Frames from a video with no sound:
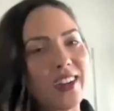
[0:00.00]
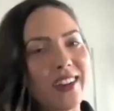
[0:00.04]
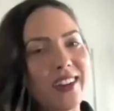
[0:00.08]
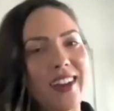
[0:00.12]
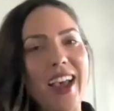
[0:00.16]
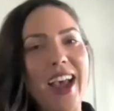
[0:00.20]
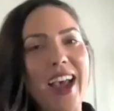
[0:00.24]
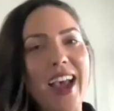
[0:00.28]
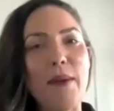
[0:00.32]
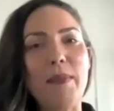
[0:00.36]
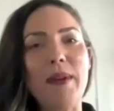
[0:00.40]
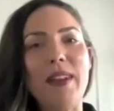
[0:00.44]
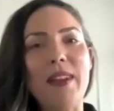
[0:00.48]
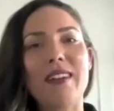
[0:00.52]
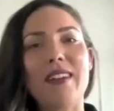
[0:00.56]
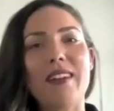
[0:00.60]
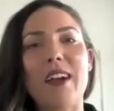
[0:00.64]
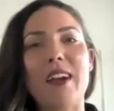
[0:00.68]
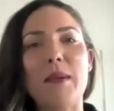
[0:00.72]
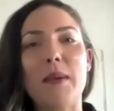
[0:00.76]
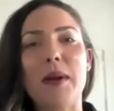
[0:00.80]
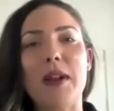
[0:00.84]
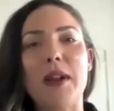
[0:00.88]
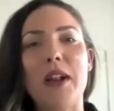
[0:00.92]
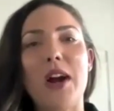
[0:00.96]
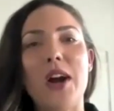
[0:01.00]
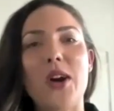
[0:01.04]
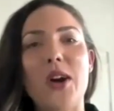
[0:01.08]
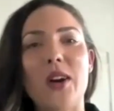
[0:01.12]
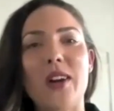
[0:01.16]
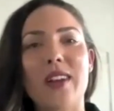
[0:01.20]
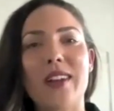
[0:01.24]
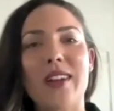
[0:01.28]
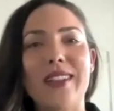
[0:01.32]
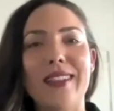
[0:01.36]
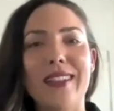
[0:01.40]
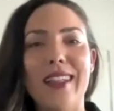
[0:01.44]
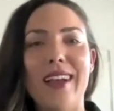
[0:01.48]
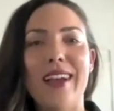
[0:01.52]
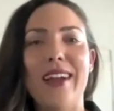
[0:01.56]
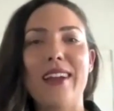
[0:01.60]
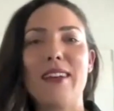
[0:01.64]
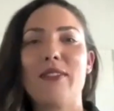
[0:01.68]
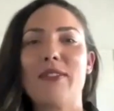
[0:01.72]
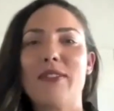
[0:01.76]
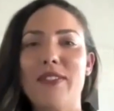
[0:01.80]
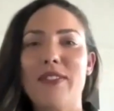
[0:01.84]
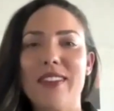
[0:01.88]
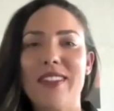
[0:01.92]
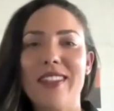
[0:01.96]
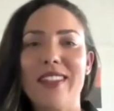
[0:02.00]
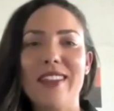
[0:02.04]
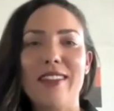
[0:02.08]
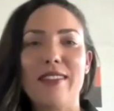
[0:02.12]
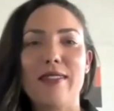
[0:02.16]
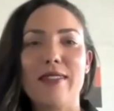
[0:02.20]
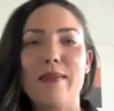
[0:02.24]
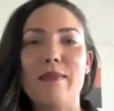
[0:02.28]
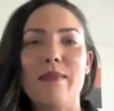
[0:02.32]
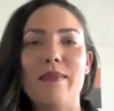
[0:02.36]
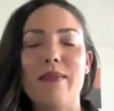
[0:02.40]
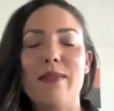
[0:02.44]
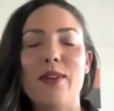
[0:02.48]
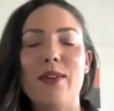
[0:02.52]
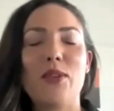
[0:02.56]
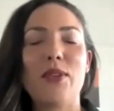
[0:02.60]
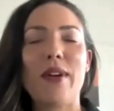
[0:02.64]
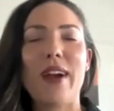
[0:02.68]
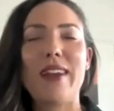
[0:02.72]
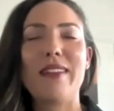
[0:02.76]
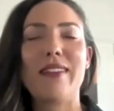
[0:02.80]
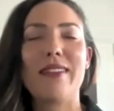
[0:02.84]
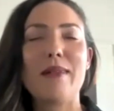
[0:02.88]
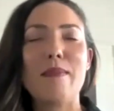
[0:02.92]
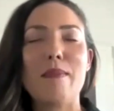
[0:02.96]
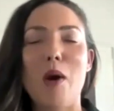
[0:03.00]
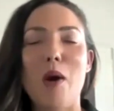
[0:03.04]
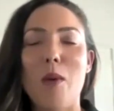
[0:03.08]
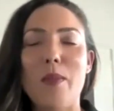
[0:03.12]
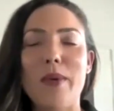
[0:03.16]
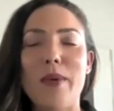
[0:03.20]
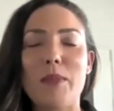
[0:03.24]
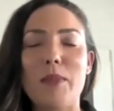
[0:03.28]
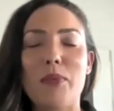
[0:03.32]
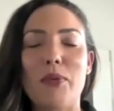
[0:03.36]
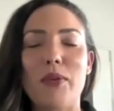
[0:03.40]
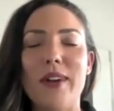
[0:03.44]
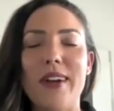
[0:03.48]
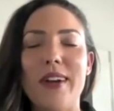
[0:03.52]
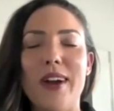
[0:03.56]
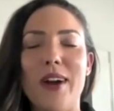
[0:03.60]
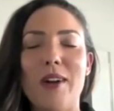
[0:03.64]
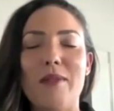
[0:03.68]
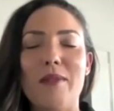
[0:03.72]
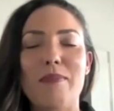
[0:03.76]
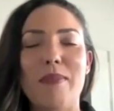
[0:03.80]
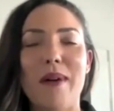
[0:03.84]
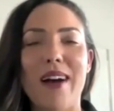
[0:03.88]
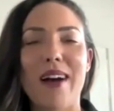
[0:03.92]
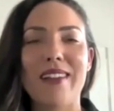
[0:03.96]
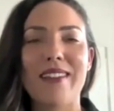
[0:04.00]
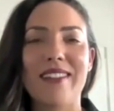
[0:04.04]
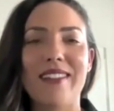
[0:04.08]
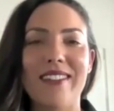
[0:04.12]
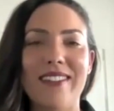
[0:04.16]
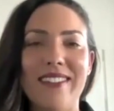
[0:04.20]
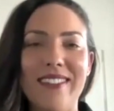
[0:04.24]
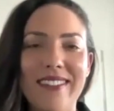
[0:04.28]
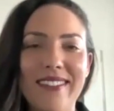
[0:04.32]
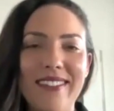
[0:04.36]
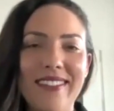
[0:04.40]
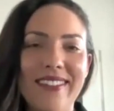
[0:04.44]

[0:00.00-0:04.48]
Happy to talk about art and life in this crazy moment pre-Art Basel.